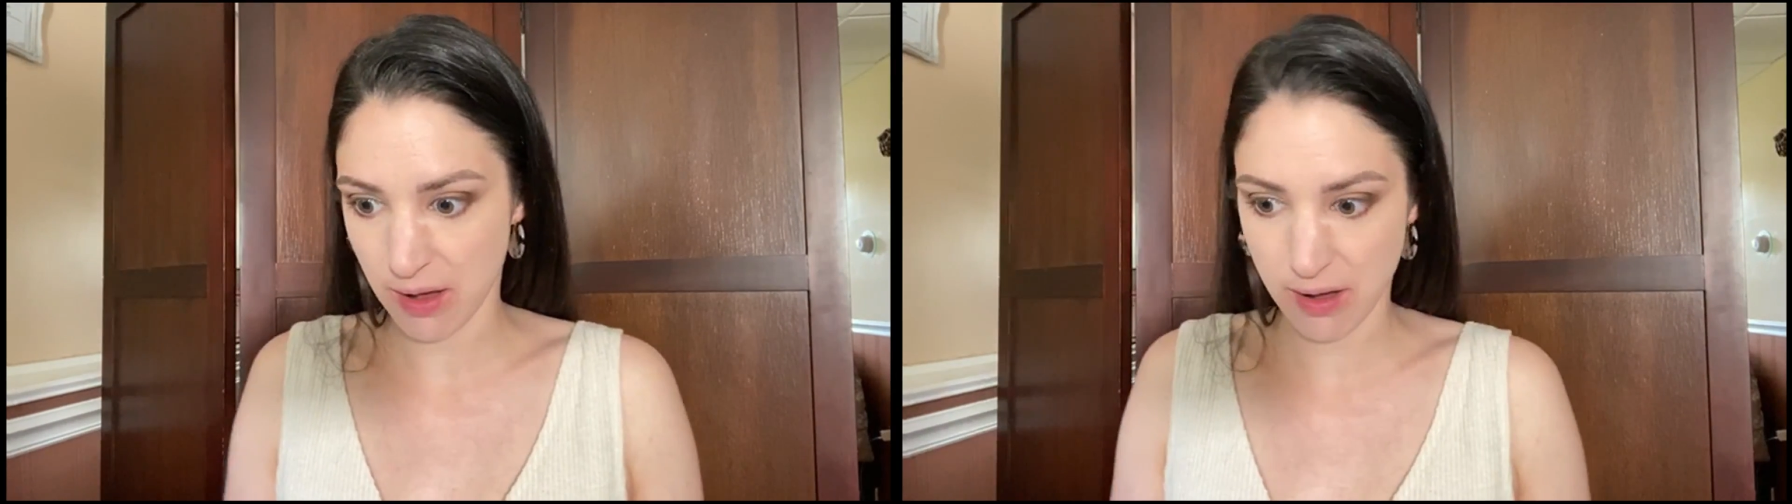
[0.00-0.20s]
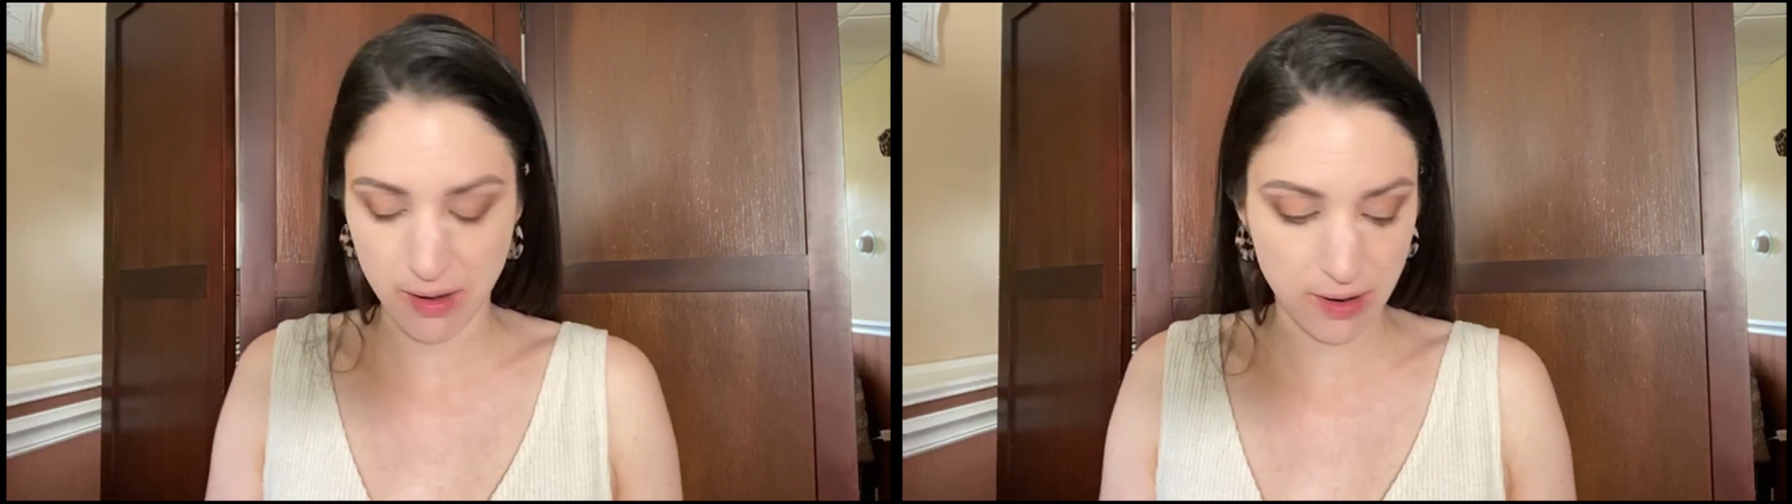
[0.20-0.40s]

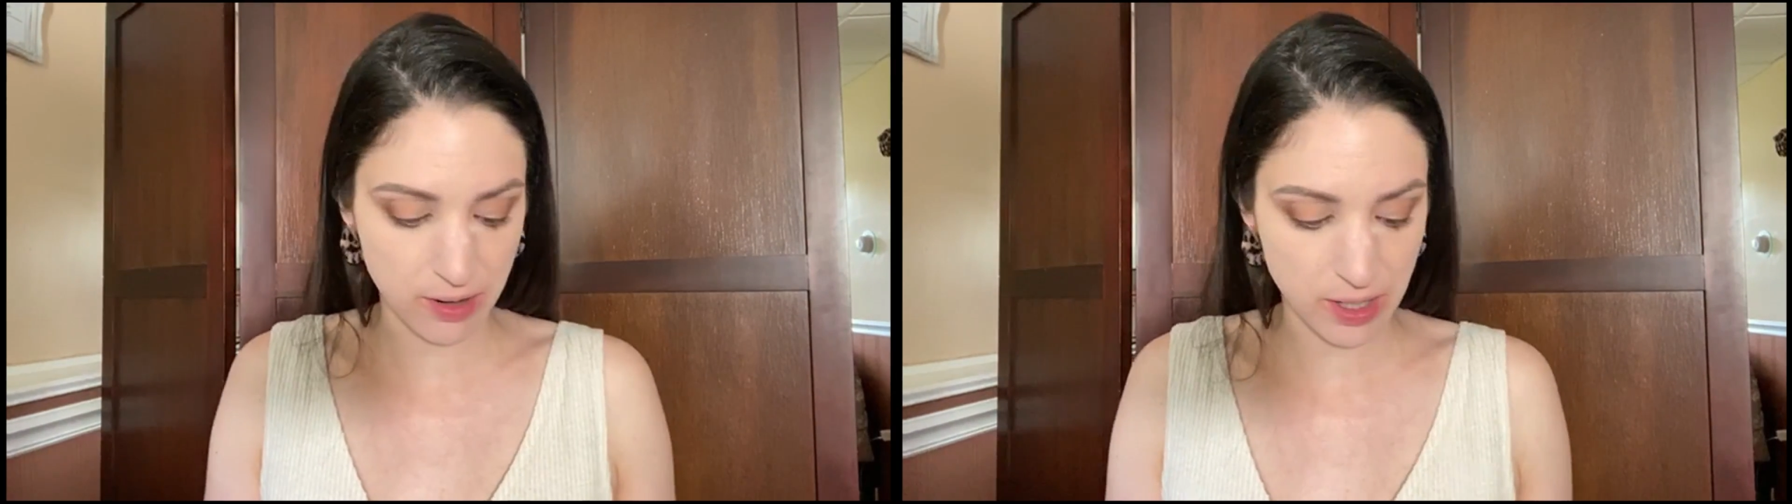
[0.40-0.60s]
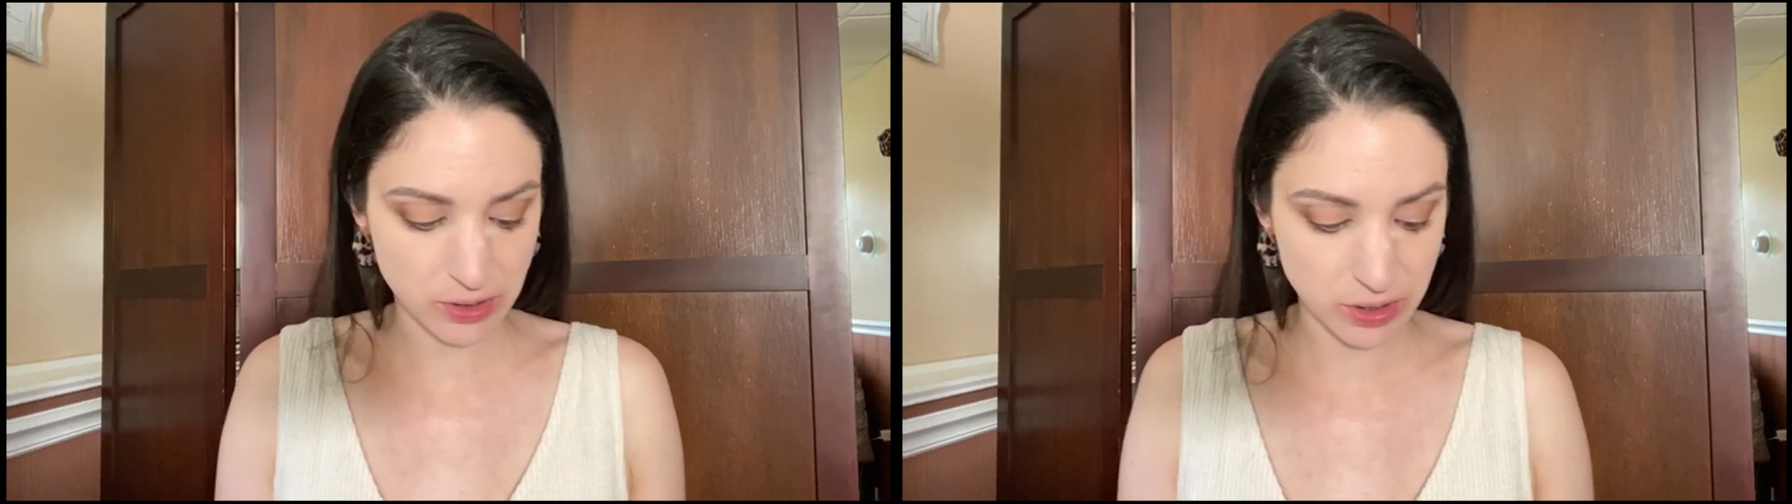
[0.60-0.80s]

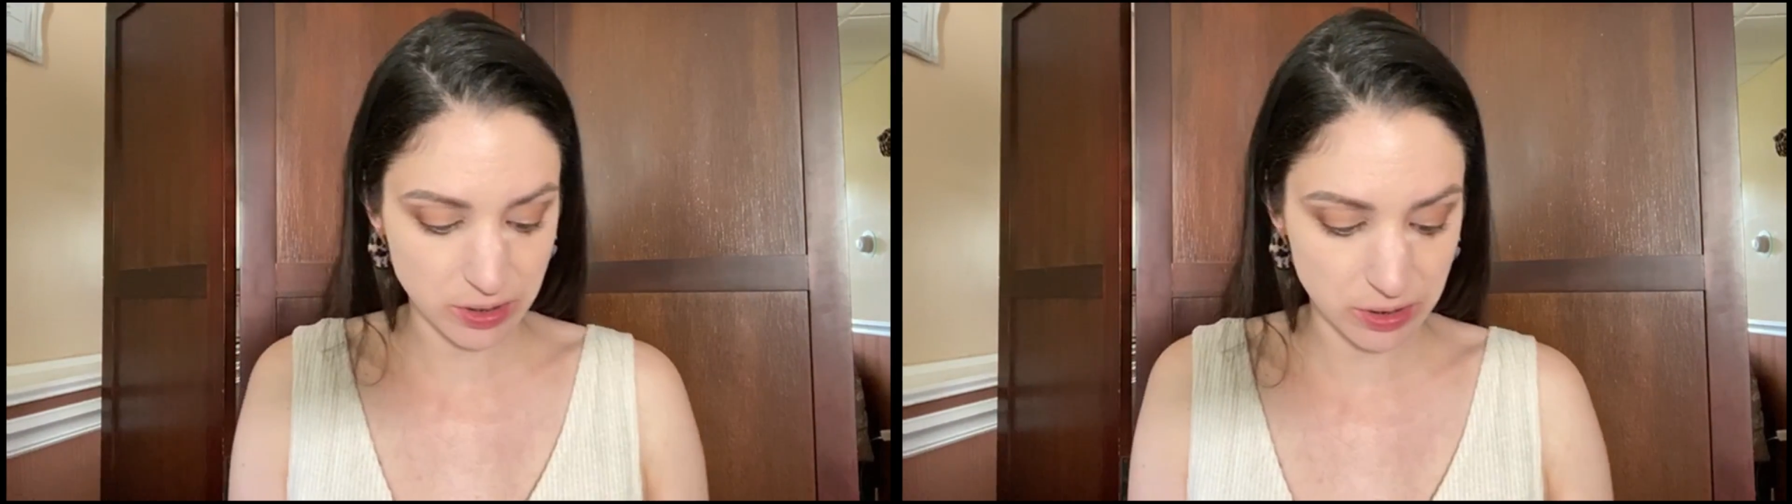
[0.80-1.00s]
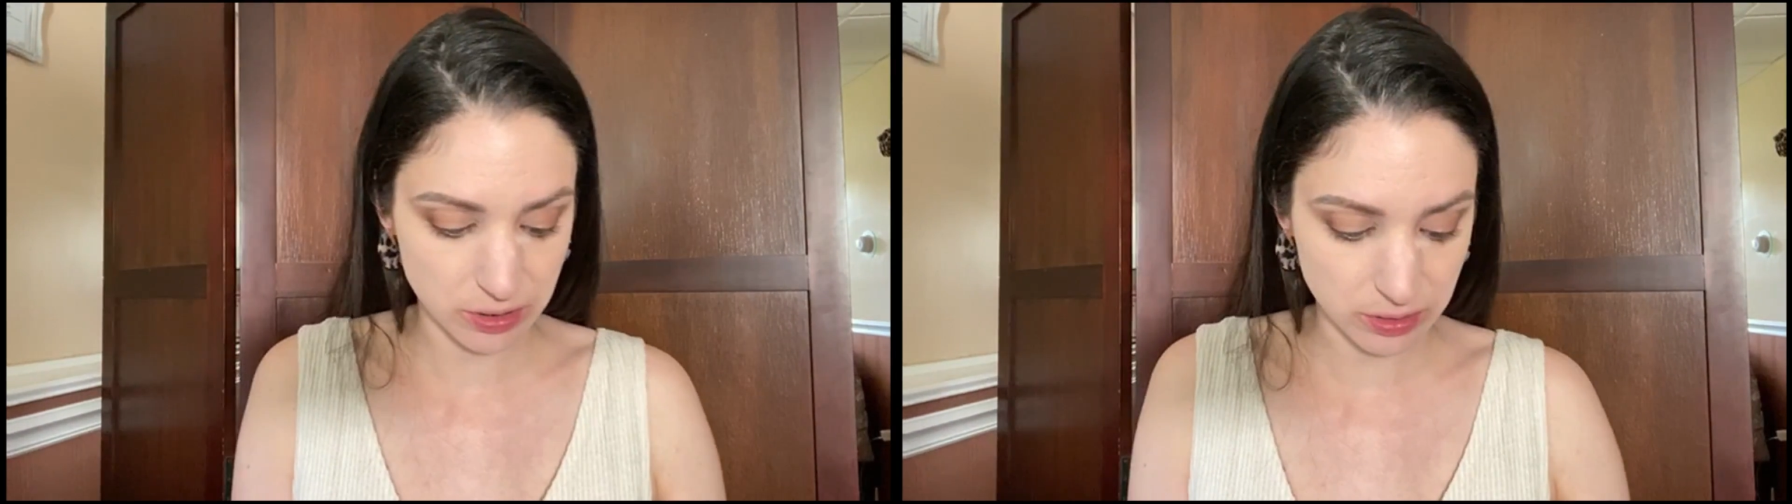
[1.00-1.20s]

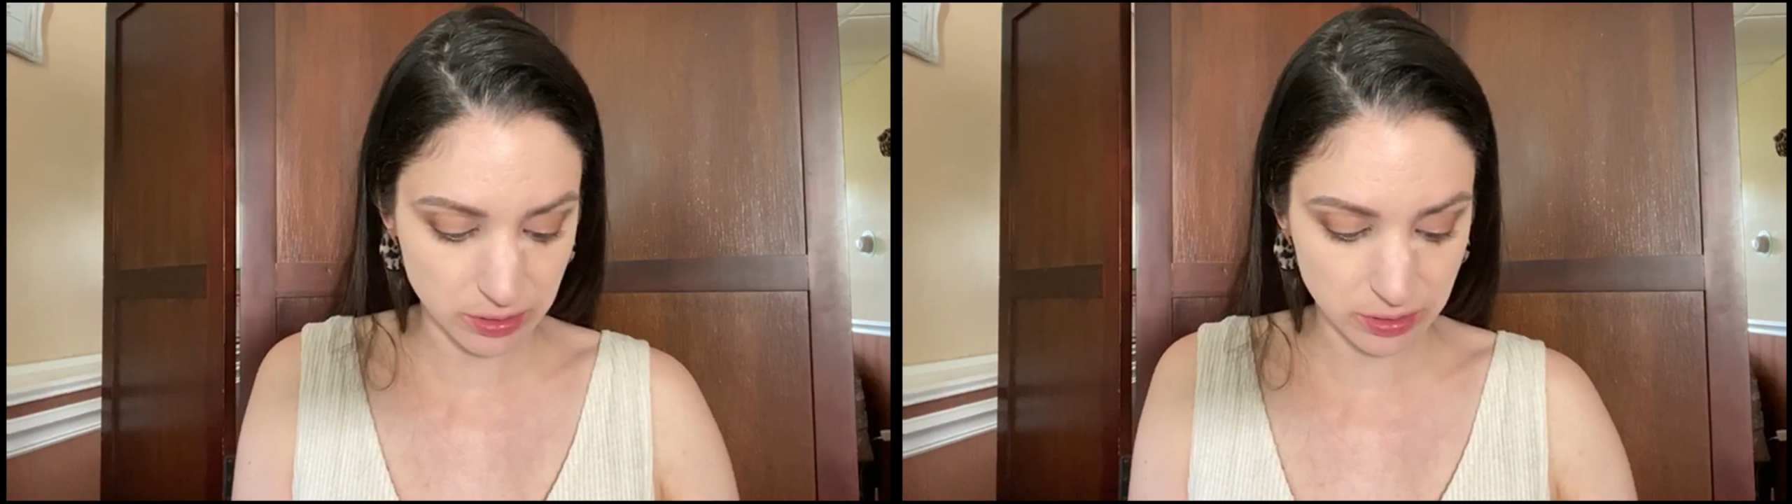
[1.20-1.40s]
eyelashes.